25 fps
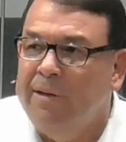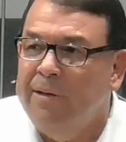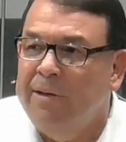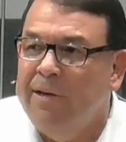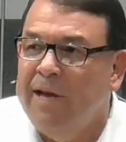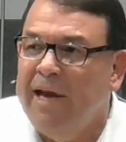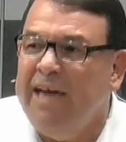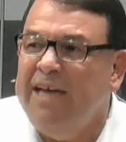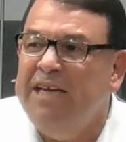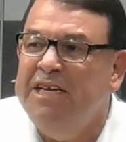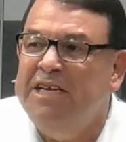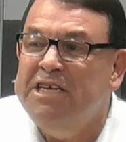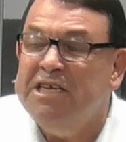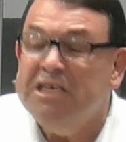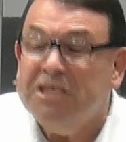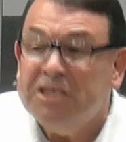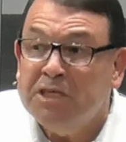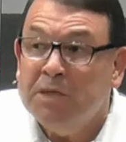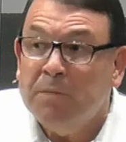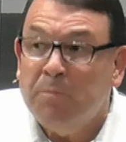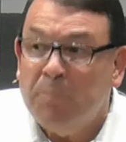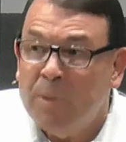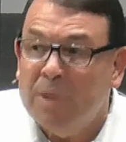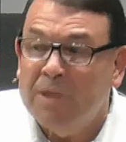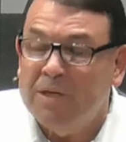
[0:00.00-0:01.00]
He
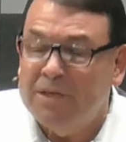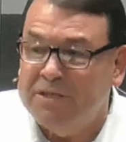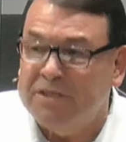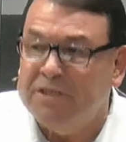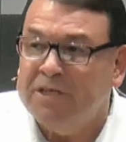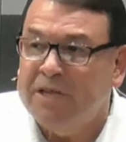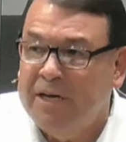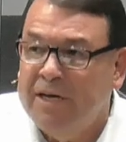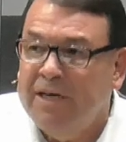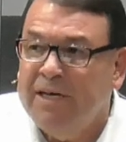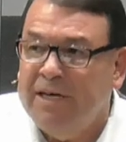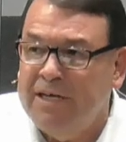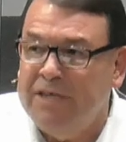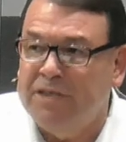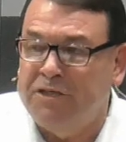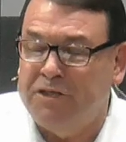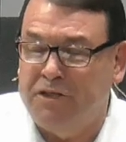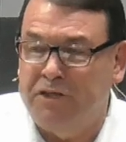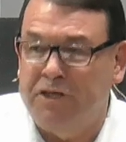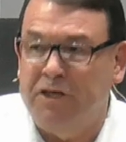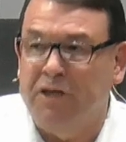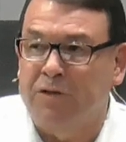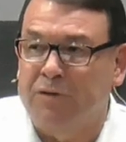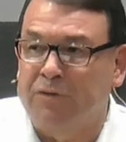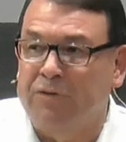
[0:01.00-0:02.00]
disciplines His
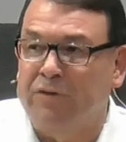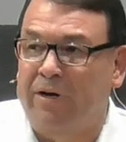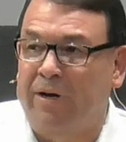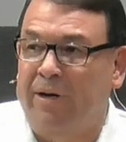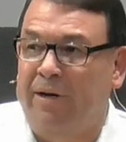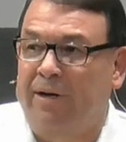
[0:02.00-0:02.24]
children.